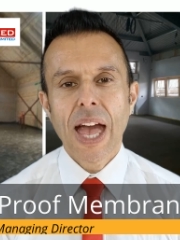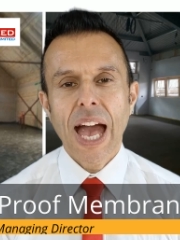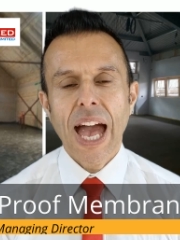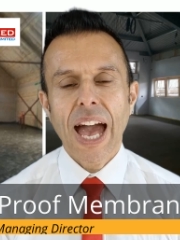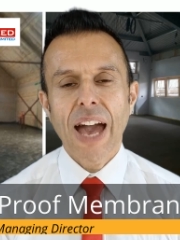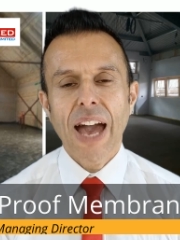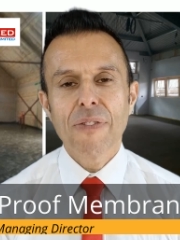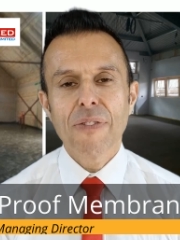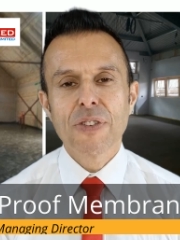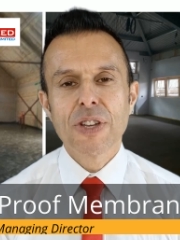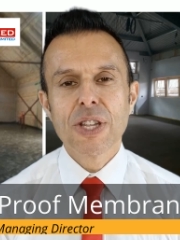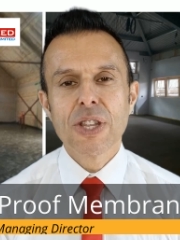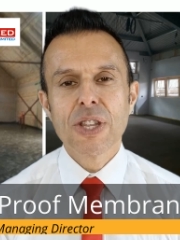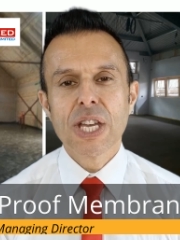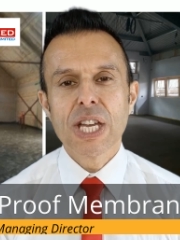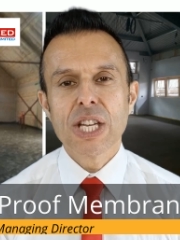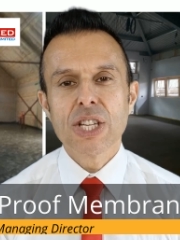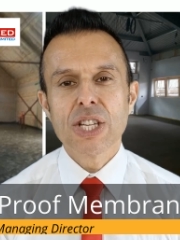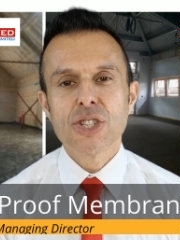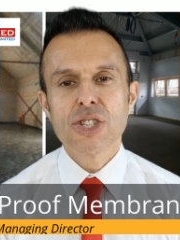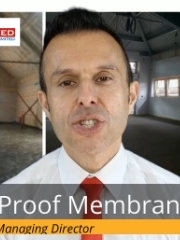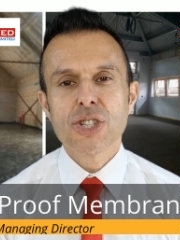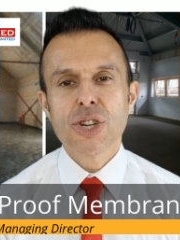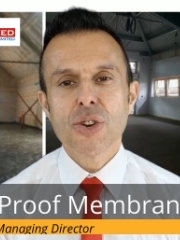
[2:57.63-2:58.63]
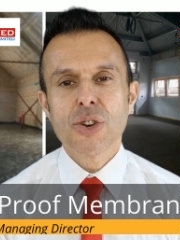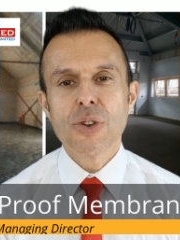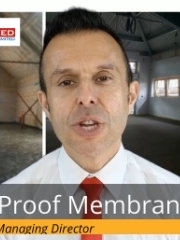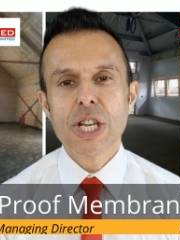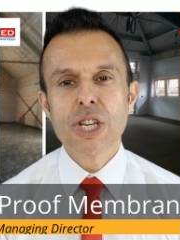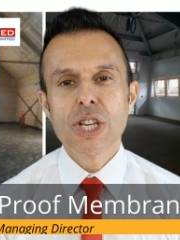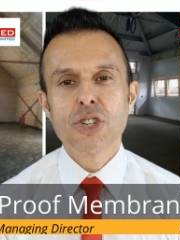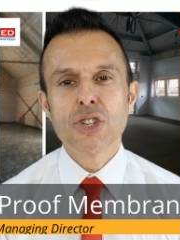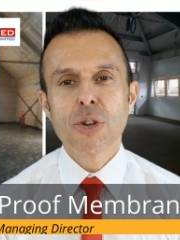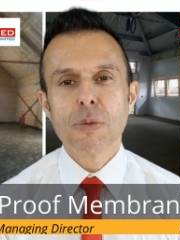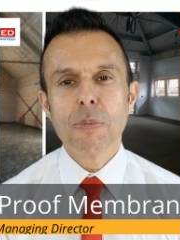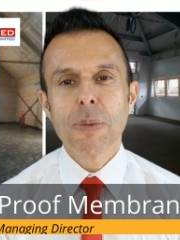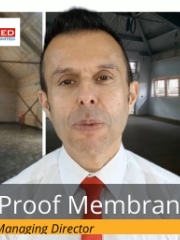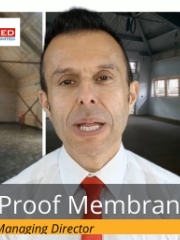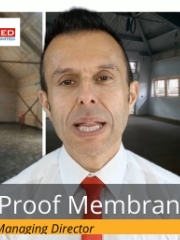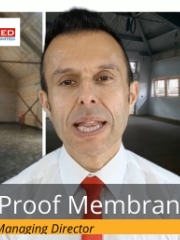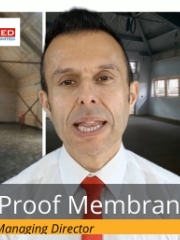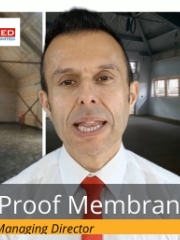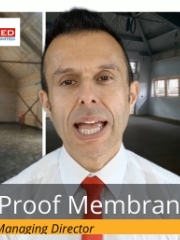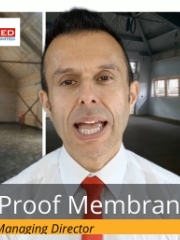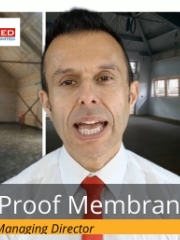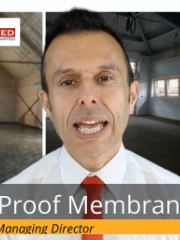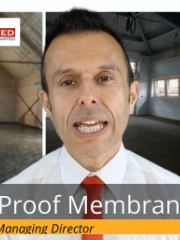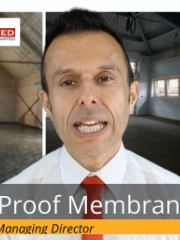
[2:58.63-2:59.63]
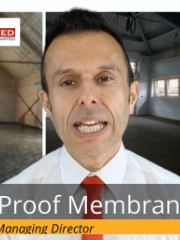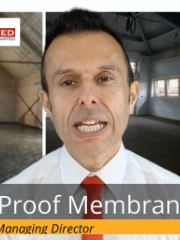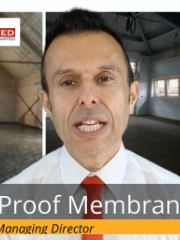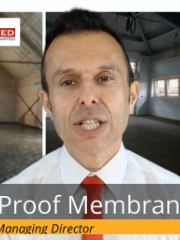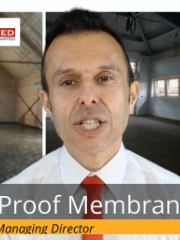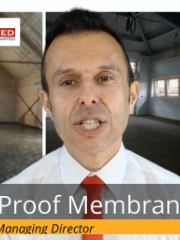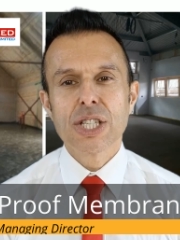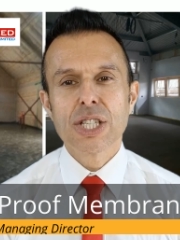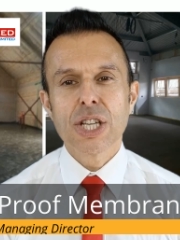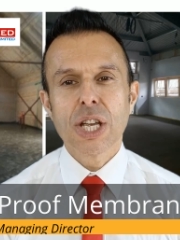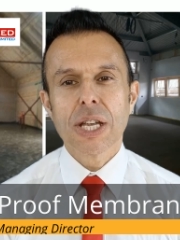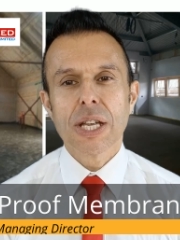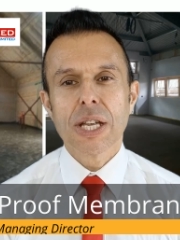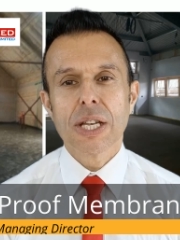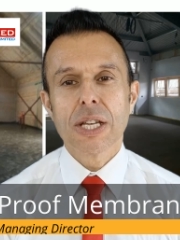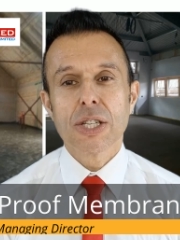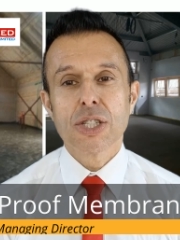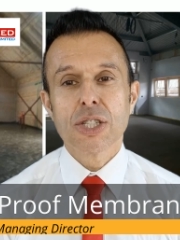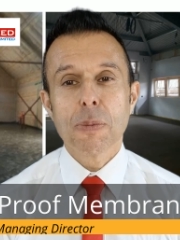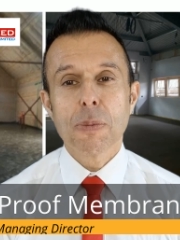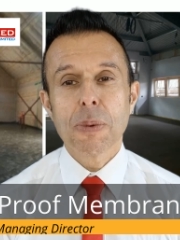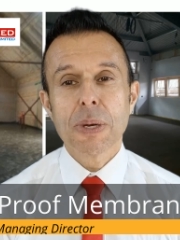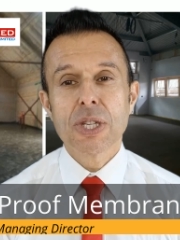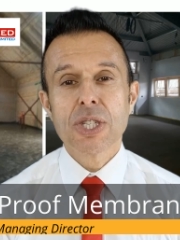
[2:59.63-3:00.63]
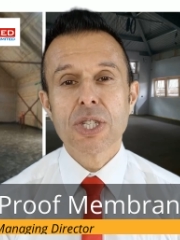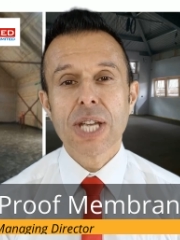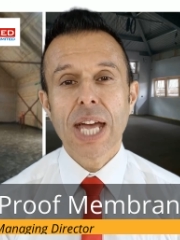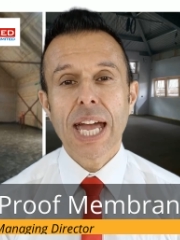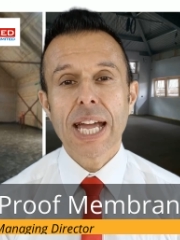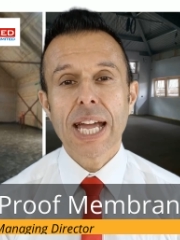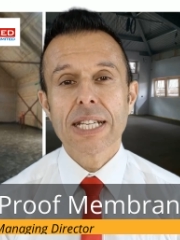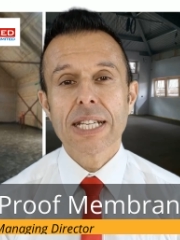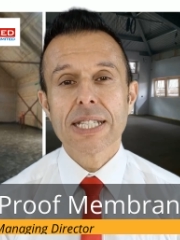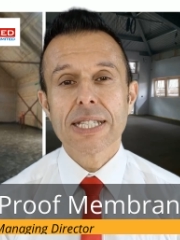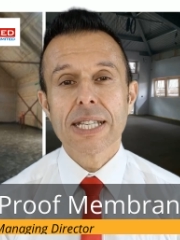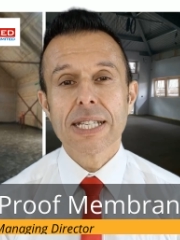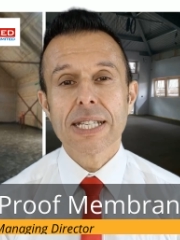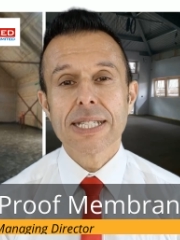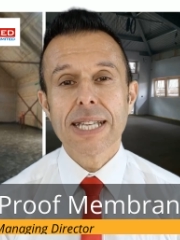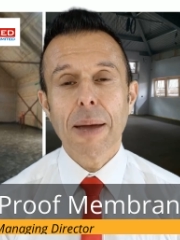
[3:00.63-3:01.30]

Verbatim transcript: After this, screed should be laid to protect the